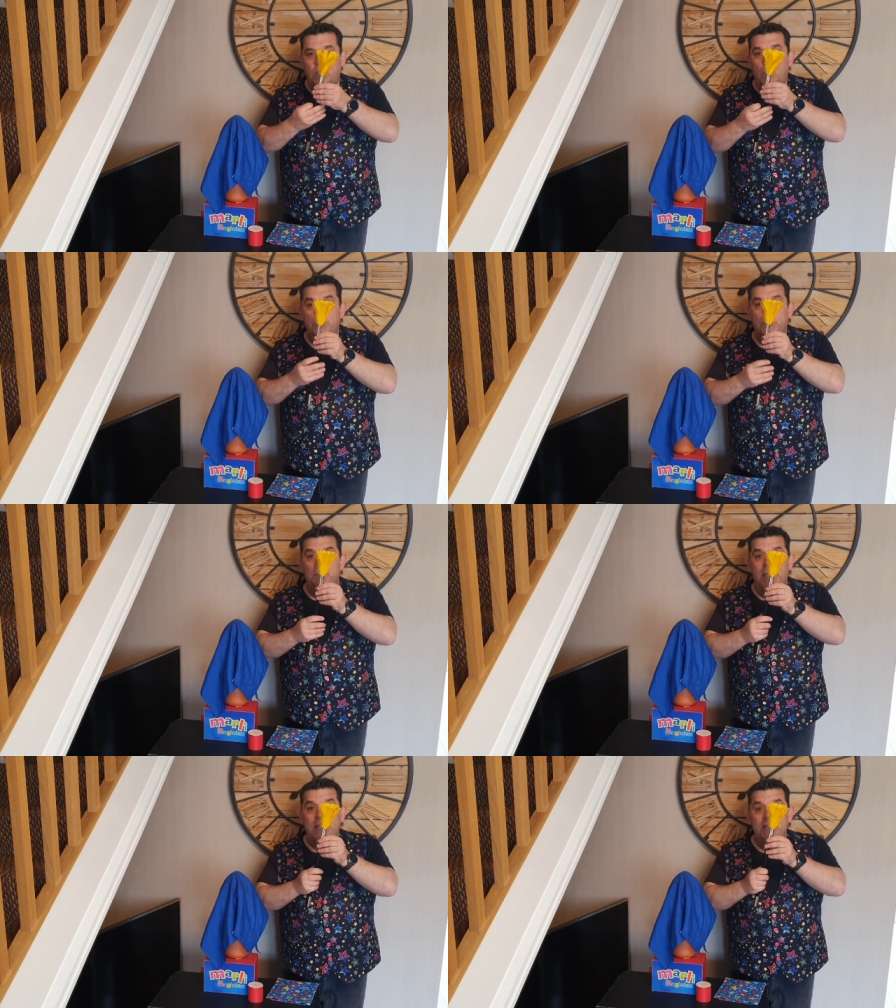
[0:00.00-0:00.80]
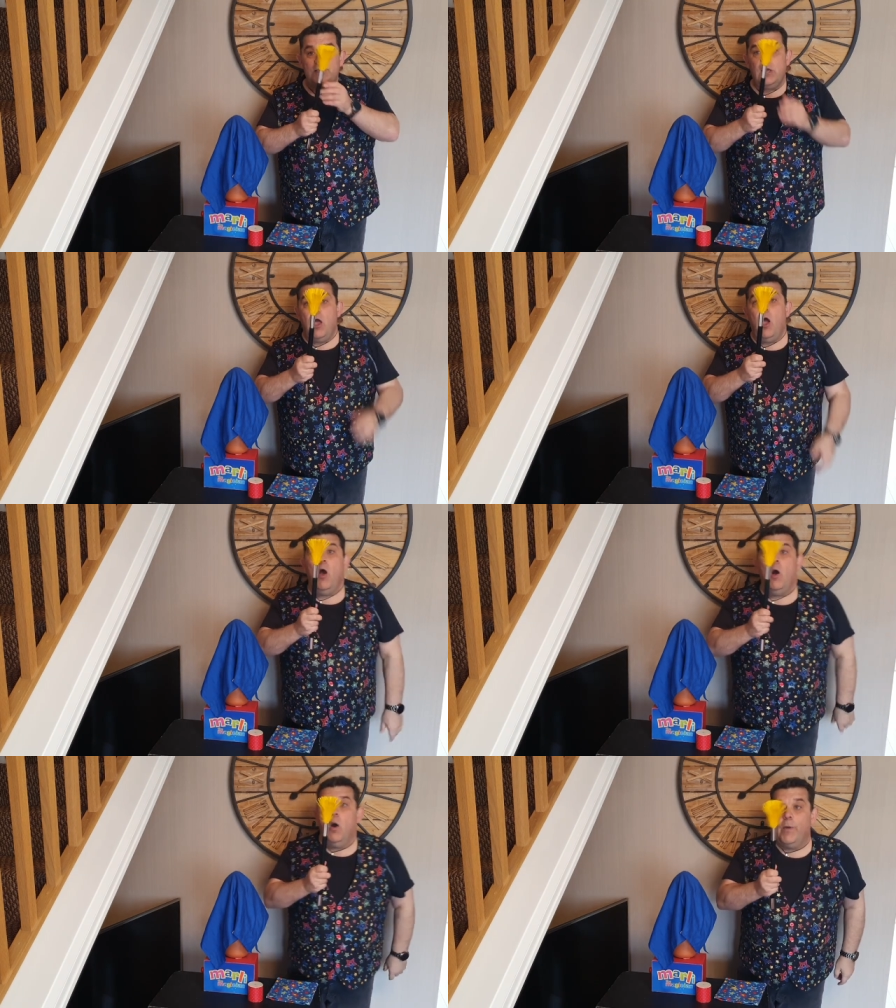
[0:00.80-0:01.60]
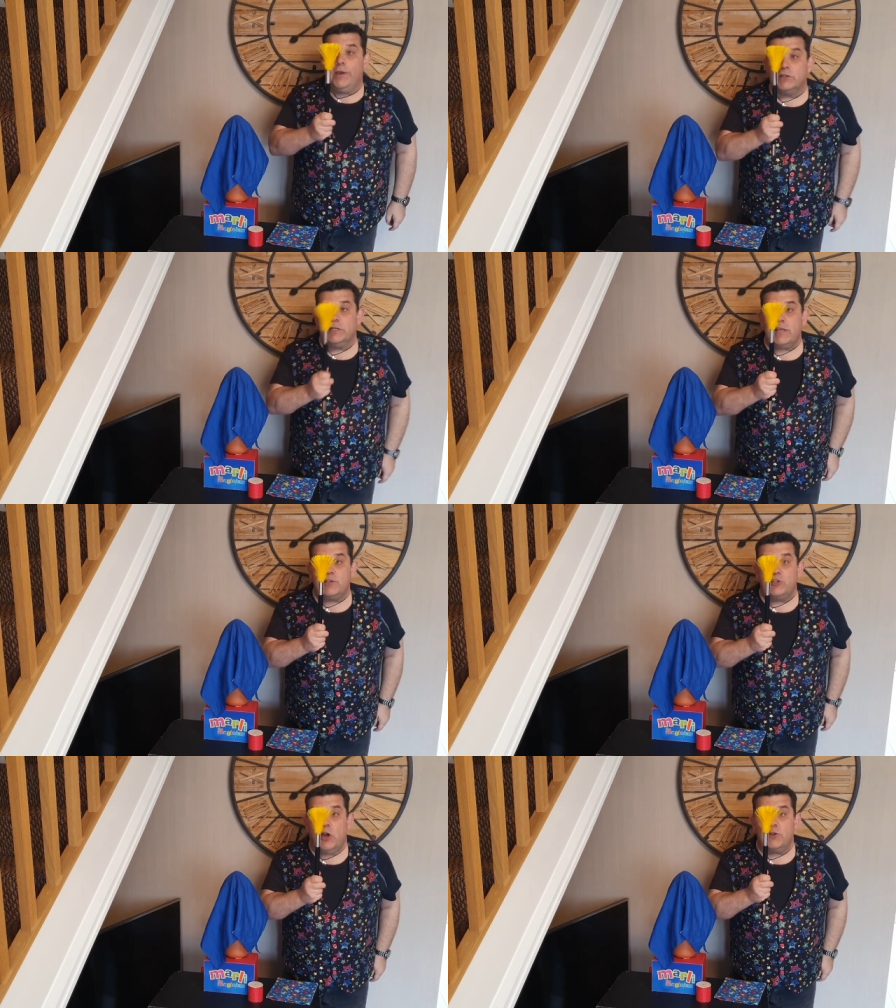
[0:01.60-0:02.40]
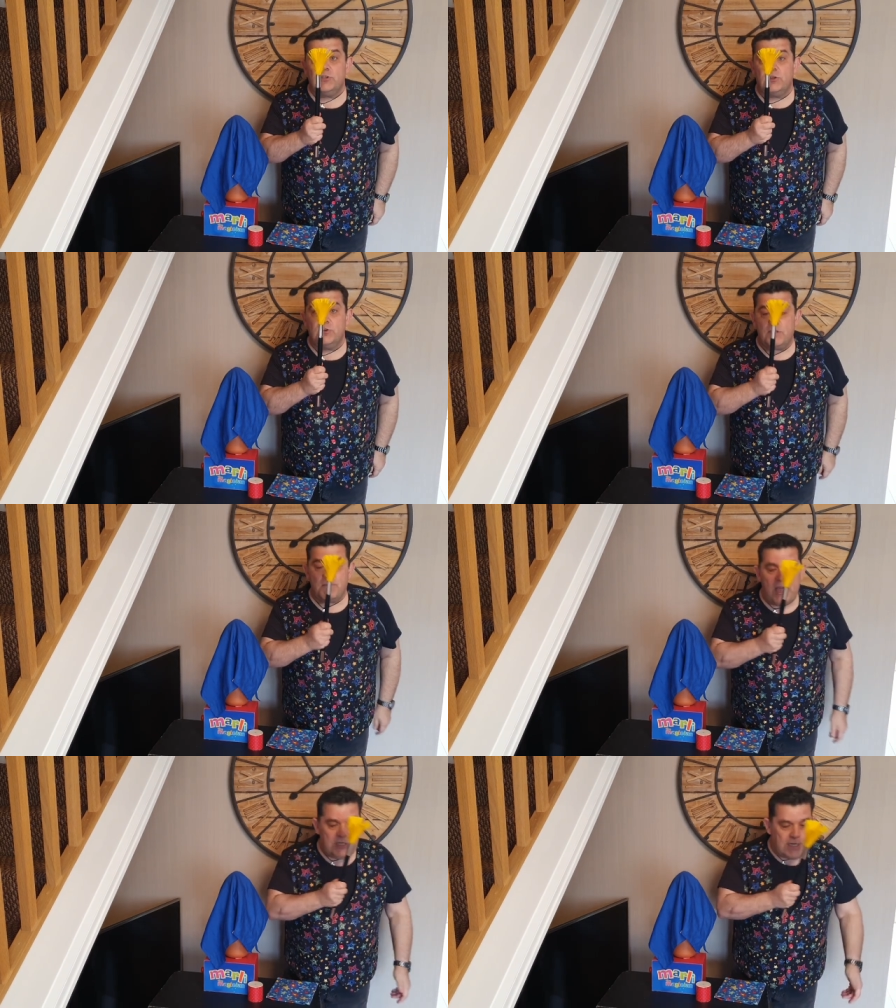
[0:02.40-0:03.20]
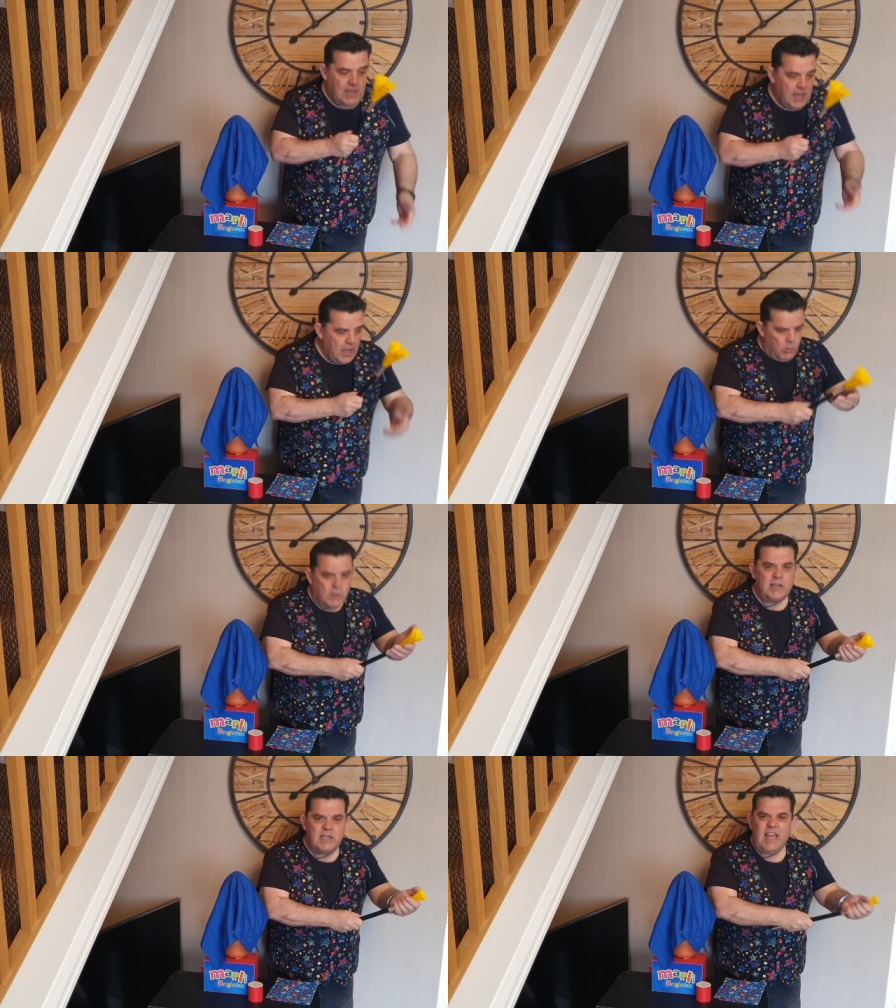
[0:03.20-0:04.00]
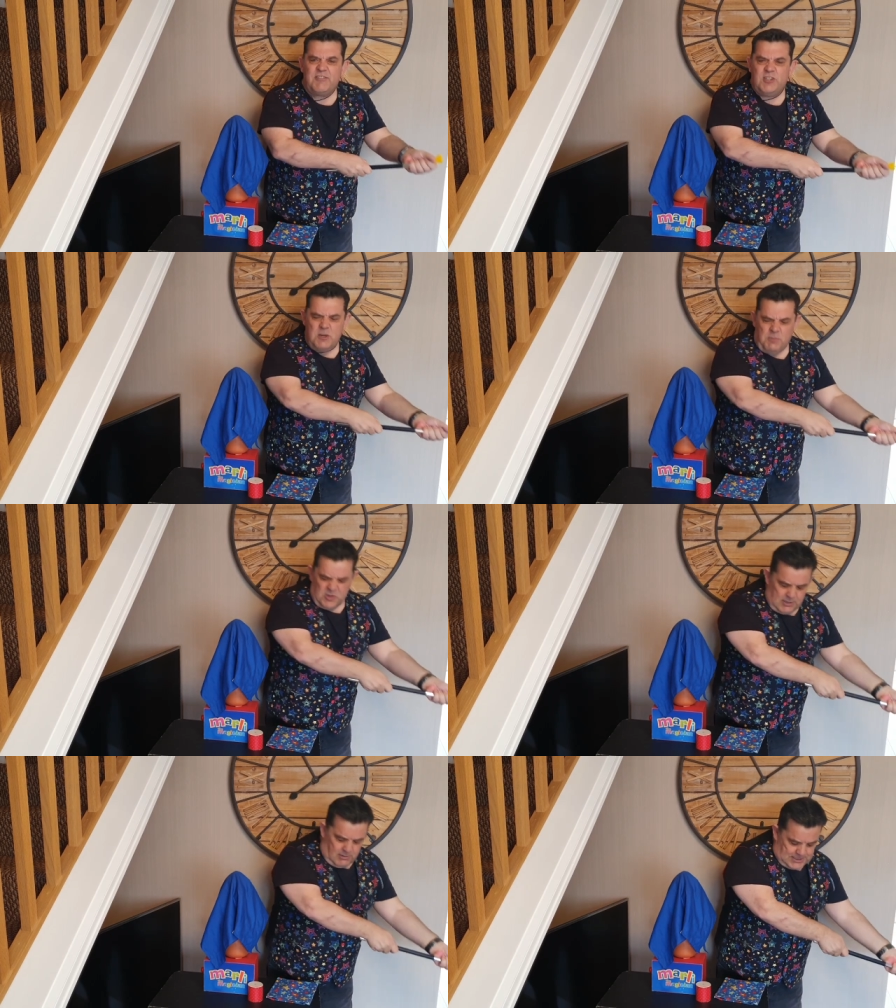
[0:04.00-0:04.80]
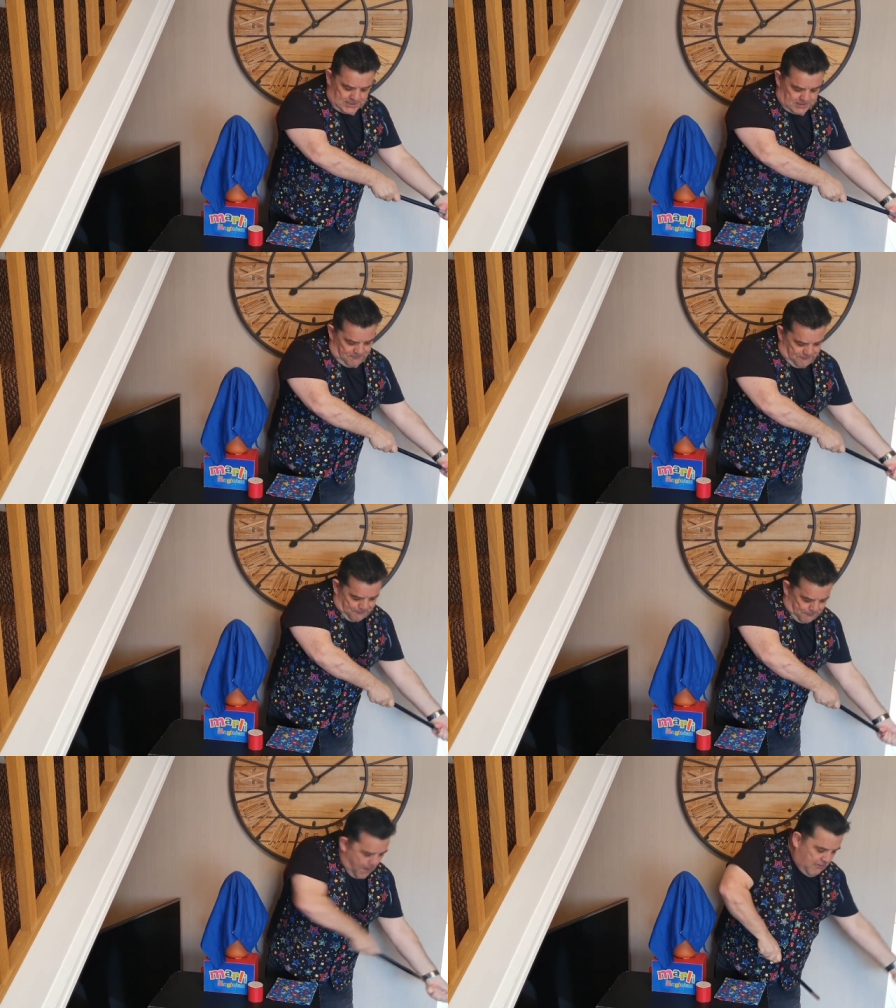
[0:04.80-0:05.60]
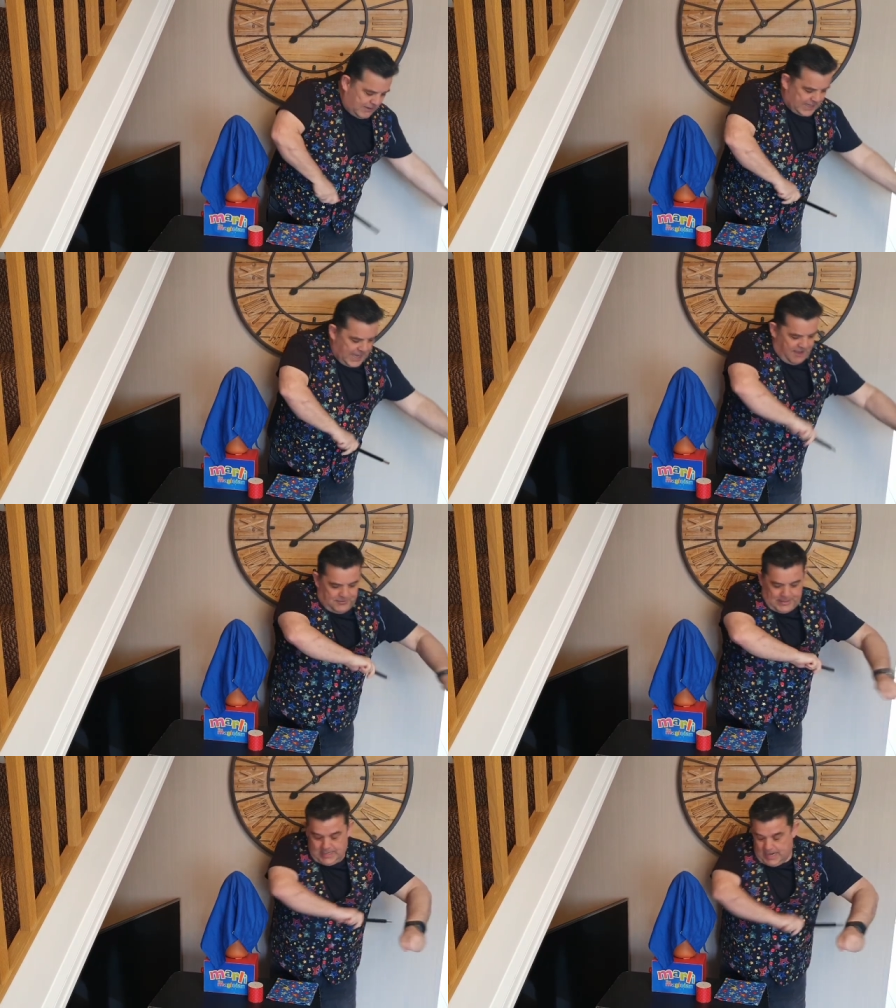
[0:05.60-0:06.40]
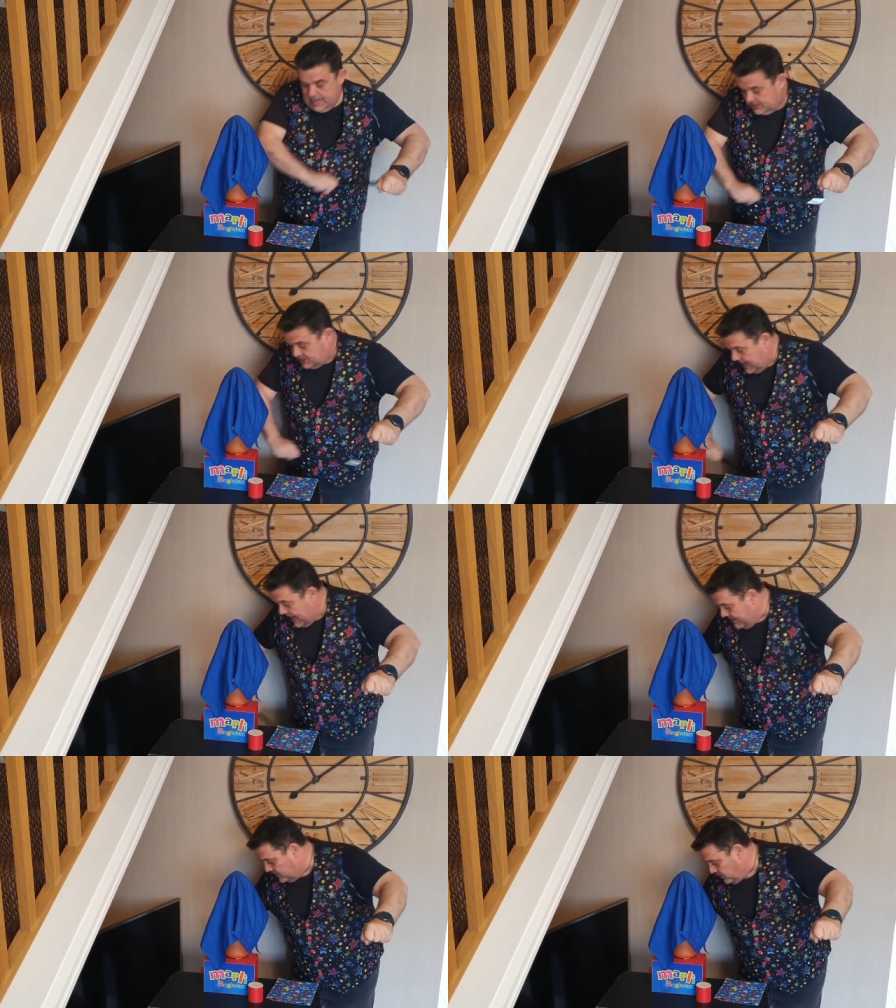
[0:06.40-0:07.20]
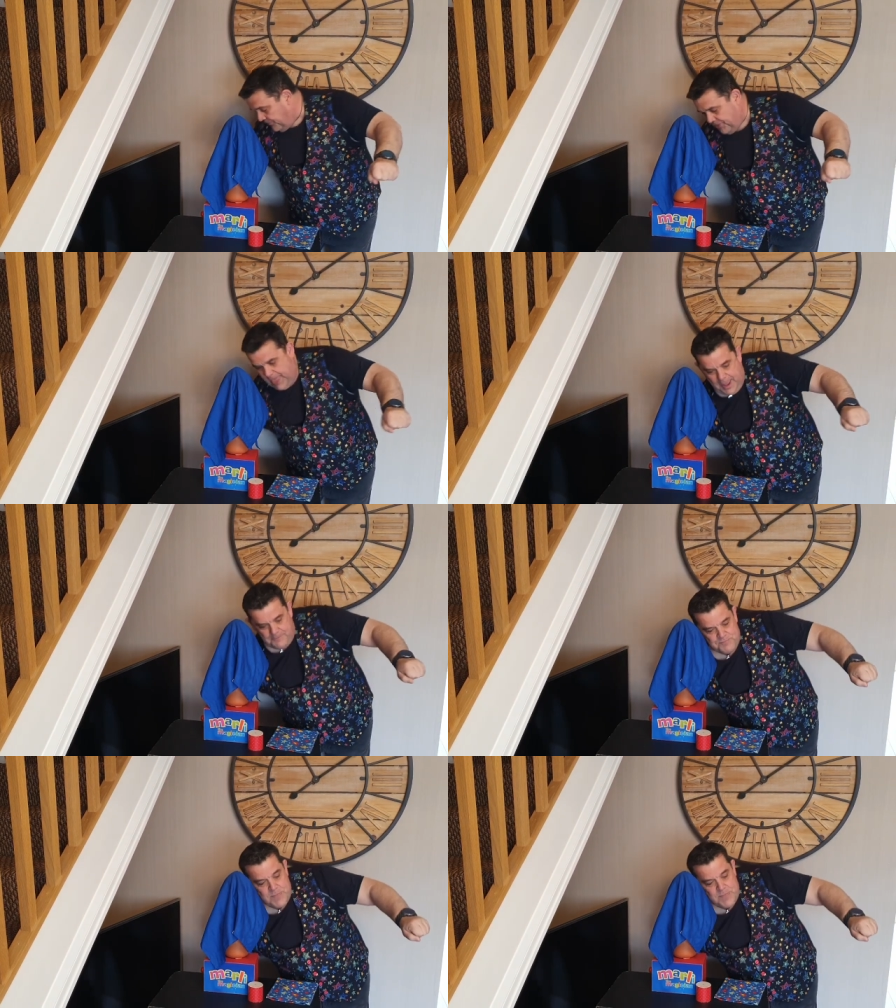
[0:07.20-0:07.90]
Which means we've got another chance to do the magic. What I'm going to have to do, boys and girls, is to very carefully tear that off there.